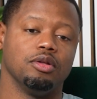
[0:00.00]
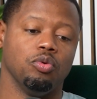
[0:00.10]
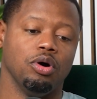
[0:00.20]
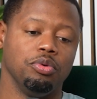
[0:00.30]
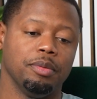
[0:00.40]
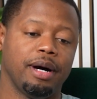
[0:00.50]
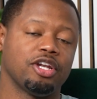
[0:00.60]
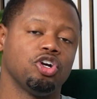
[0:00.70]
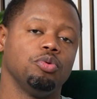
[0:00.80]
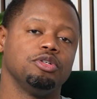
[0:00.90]
what we're about
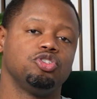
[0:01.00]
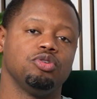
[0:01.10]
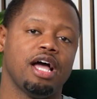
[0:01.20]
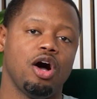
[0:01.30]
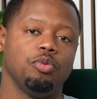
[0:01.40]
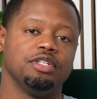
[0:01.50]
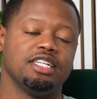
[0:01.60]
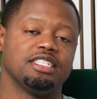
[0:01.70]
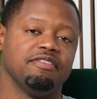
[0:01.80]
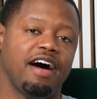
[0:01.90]
to go into now, which
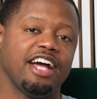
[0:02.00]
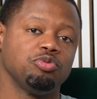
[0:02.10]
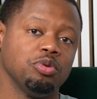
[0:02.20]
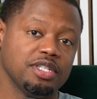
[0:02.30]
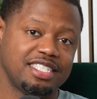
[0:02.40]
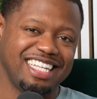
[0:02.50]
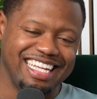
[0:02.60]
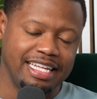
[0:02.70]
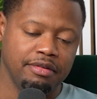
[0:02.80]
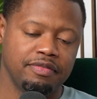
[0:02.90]
is advice we
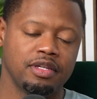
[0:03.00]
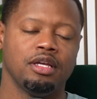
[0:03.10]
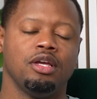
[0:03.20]
received.